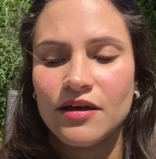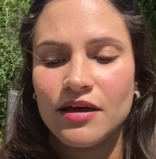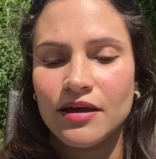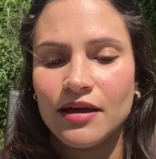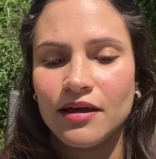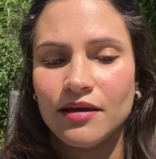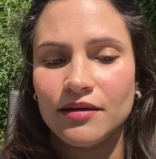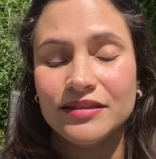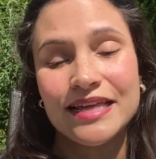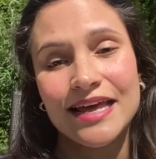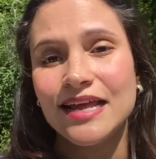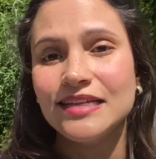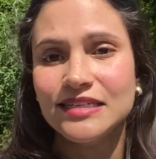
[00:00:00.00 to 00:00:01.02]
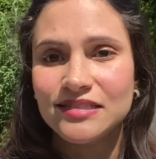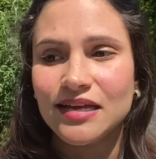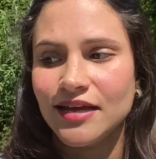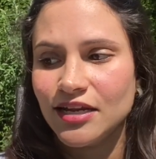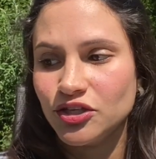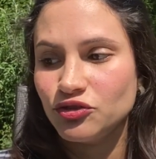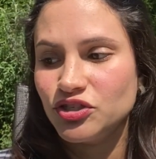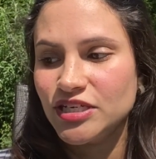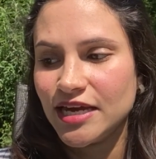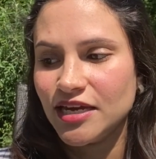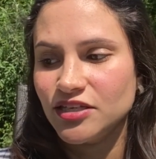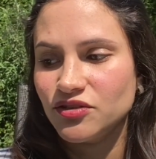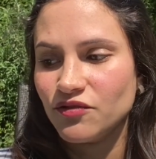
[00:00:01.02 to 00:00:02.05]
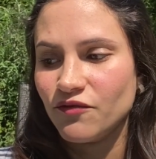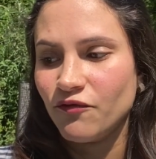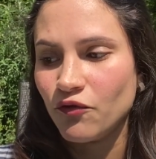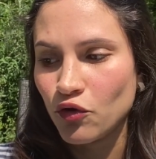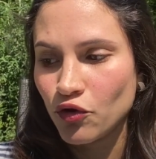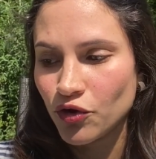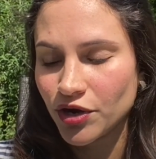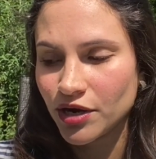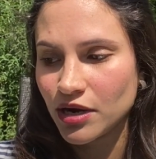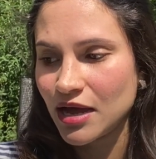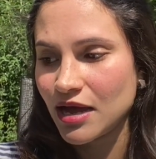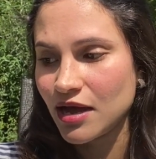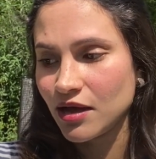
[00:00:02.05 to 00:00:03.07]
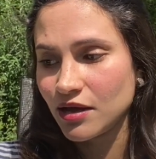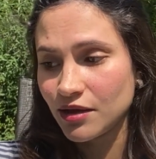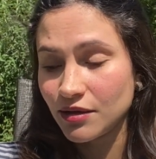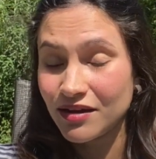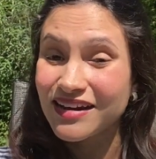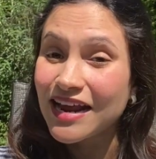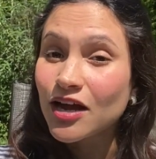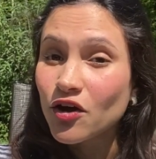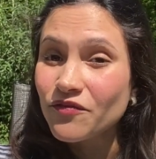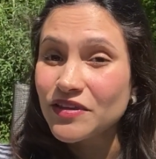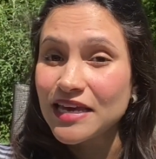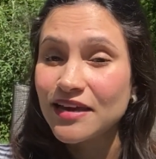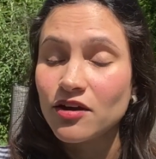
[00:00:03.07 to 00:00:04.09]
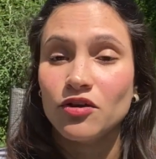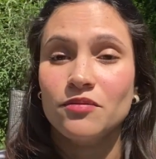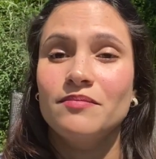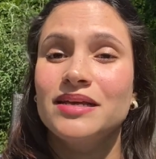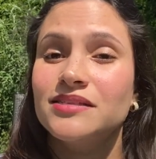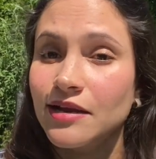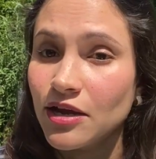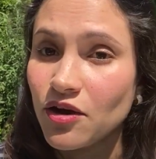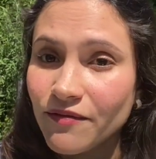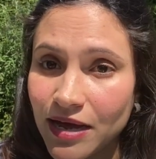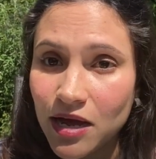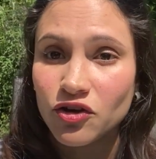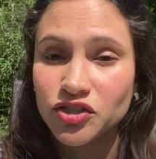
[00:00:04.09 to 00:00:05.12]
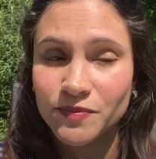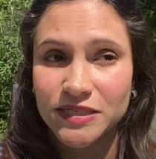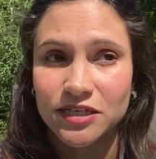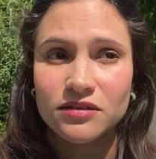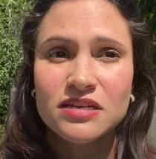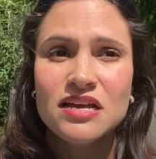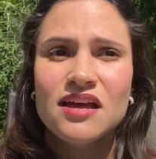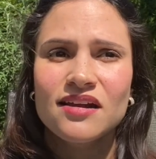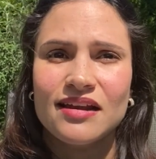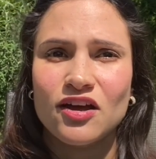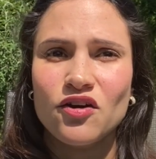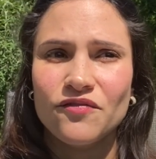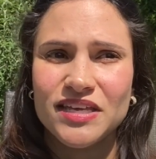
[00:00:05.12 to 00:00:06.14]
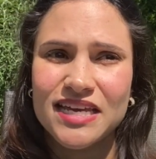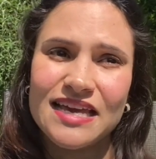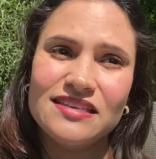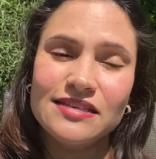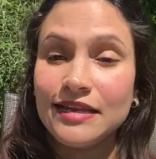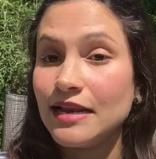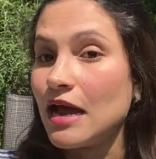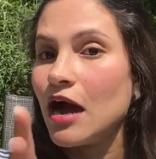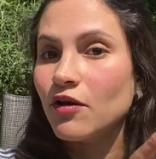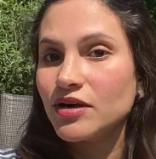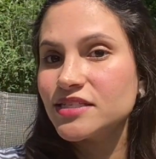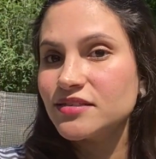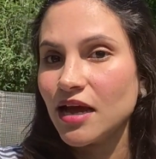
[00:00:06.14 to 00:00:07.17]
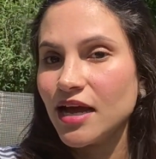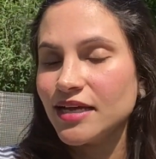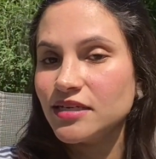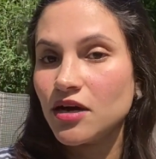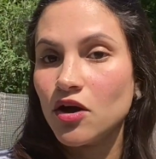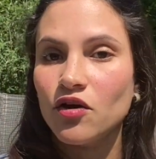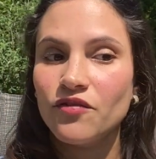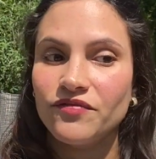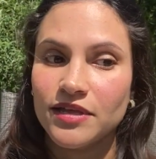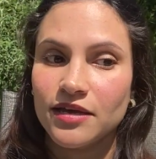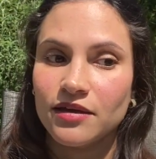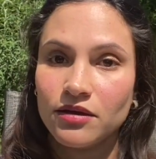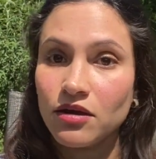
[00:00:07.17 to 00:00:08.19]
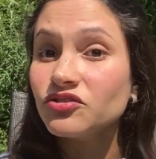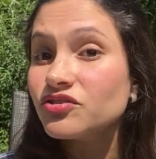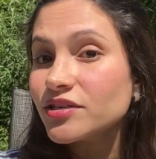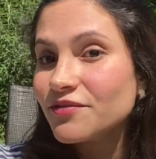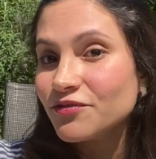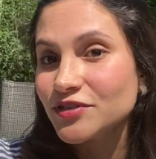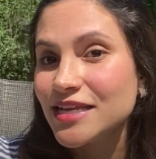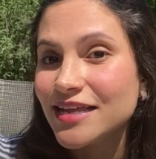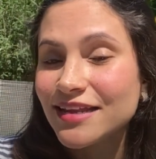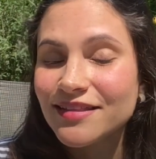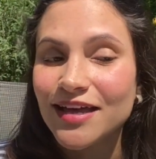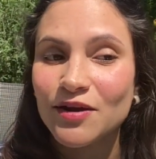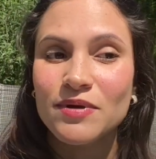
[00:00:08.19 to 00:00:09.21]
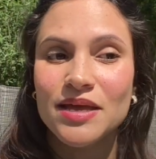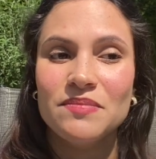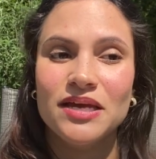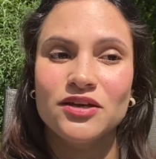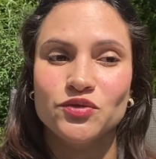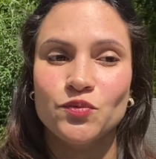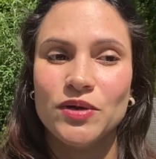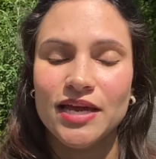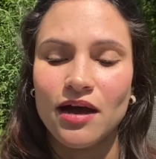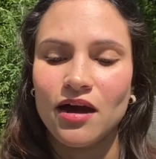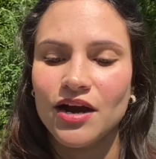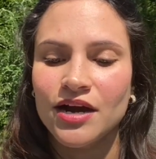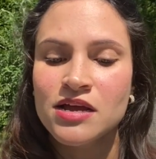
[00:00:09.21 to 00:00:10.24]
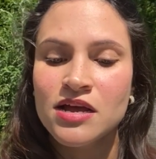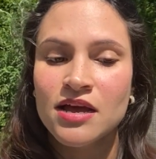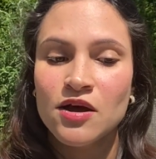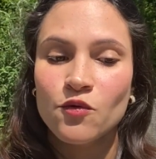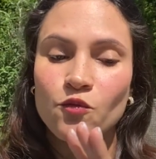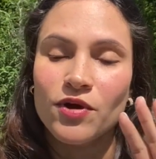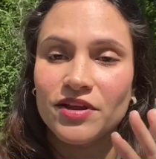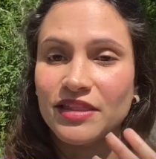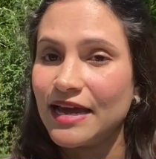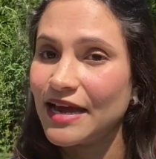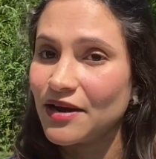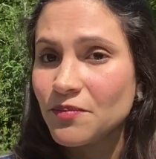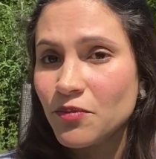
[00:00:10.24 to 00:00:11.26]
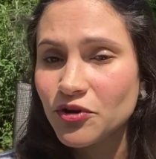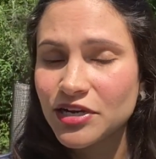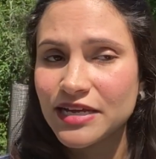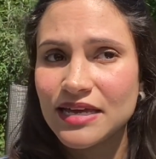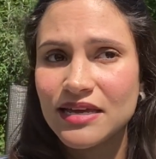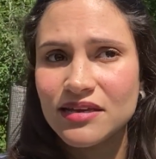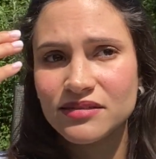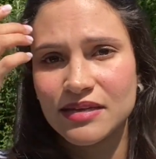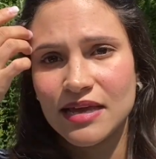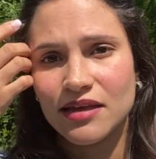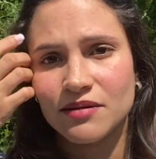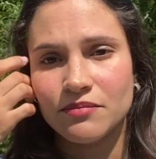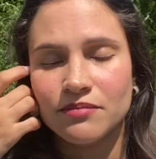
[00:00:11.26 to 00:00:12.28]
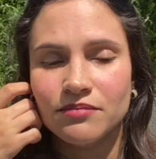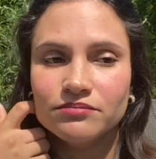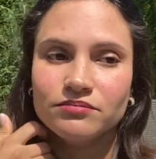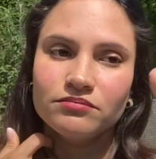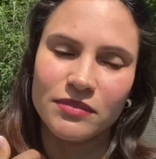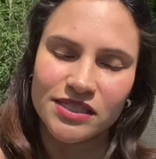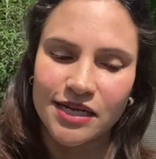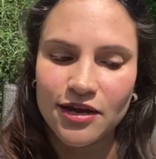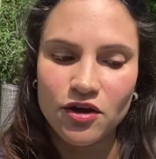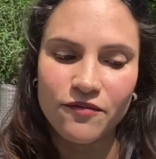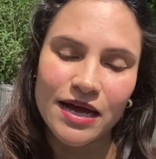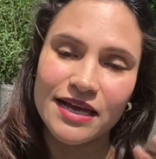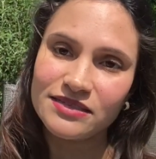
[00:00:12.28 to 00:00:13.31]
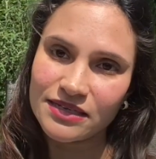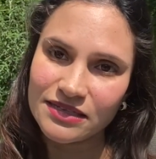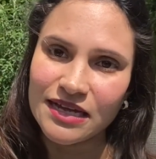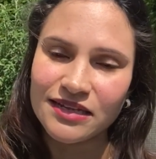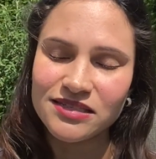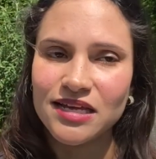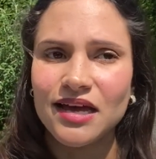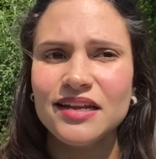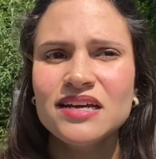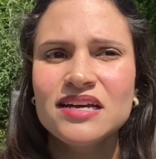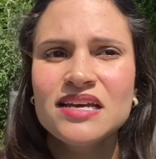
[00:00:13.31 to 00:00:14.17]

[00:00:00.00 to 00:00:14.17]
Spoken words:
then I decided to change for Rakovník or Masarykova hospital. Rakovník is in our side of the country, for saying it that way, because we are where the airport is, and Masarykova is in that side.